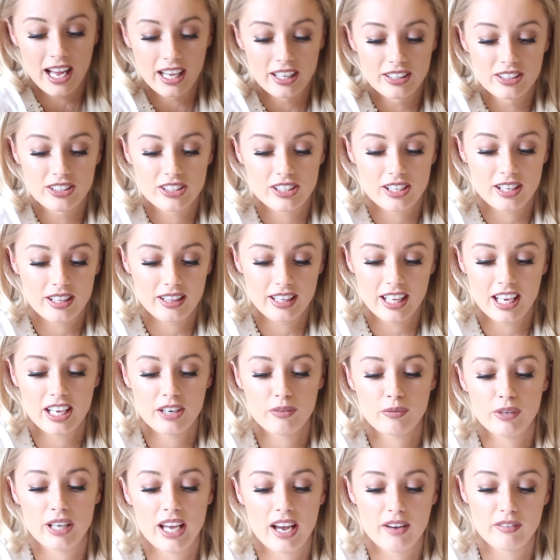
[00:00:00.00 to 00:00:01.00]
And
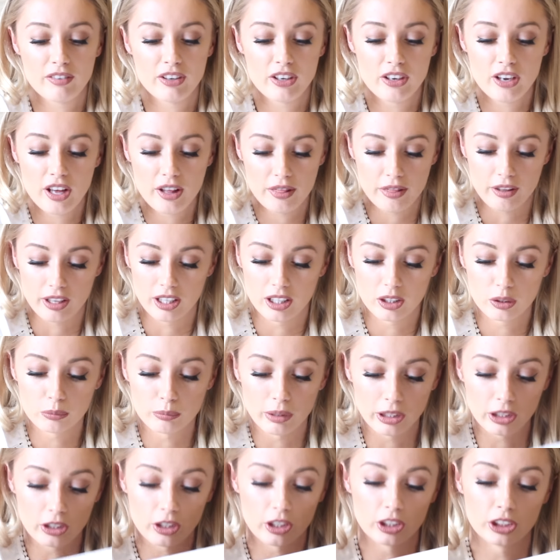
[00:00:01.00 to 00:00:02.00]
then we have another, oh
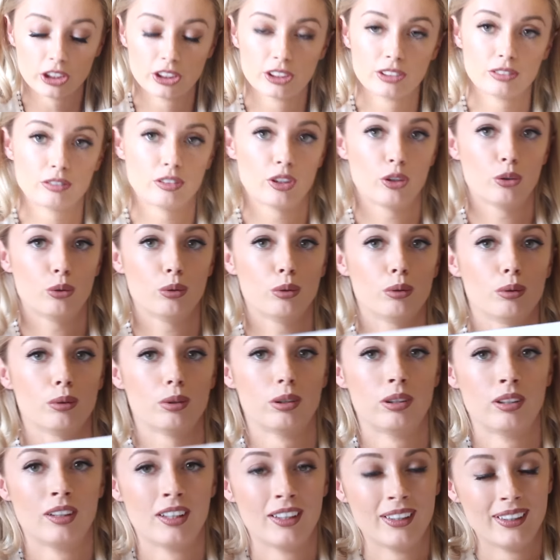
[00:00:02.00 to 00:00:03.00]
my gosh,
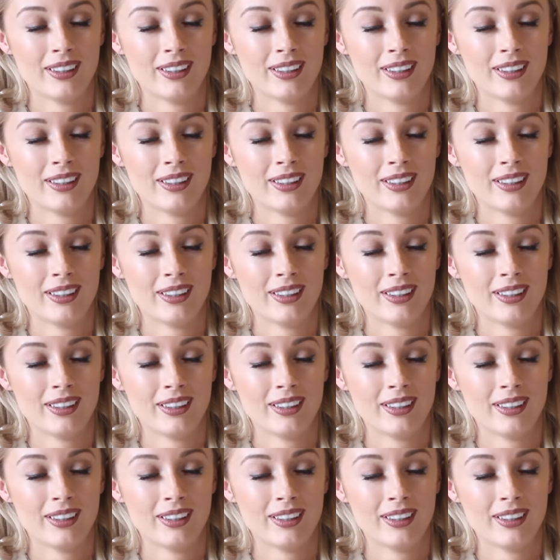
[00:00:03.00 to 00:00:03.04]
ooh,